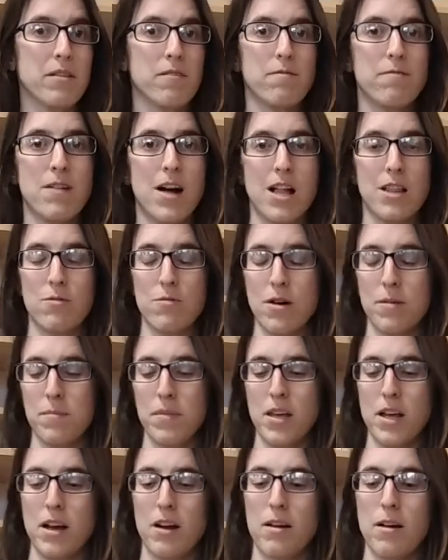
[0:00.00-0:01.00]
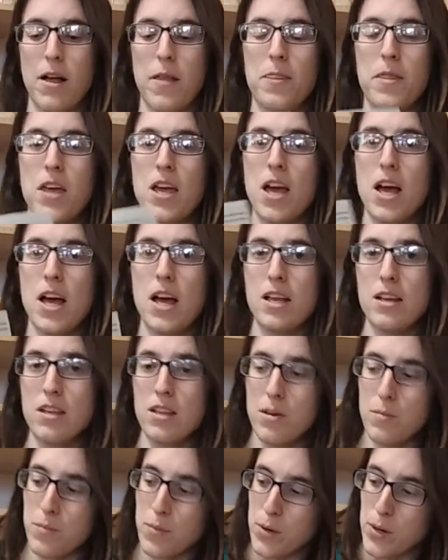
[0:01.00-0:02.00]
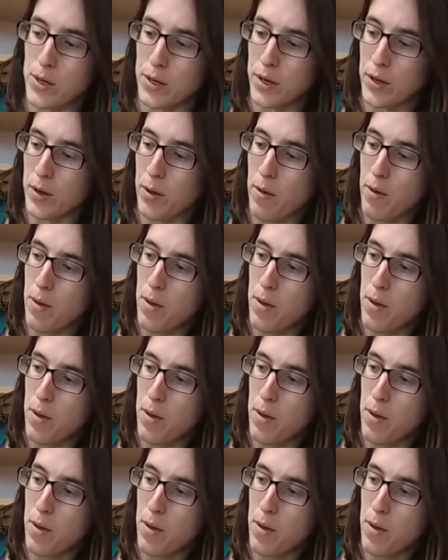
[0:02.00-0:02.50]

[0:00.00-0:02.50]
and follow up there. At the end of the book,